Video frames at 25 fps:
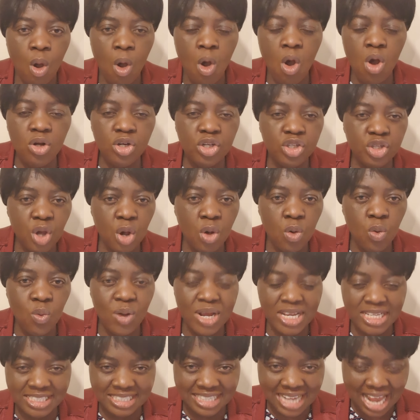all your
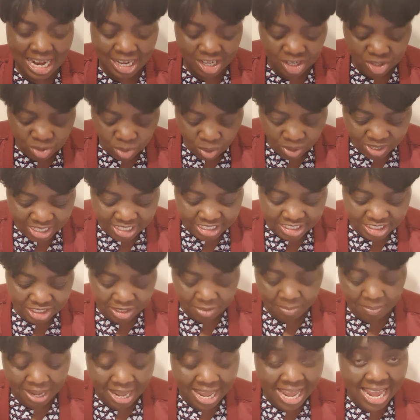ways acknowledge
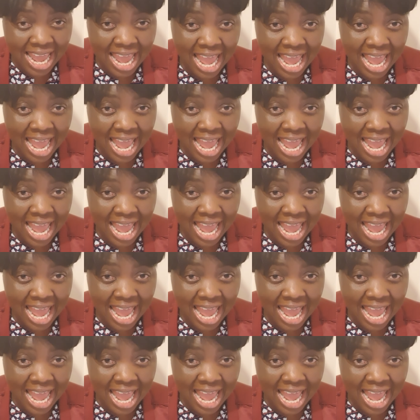him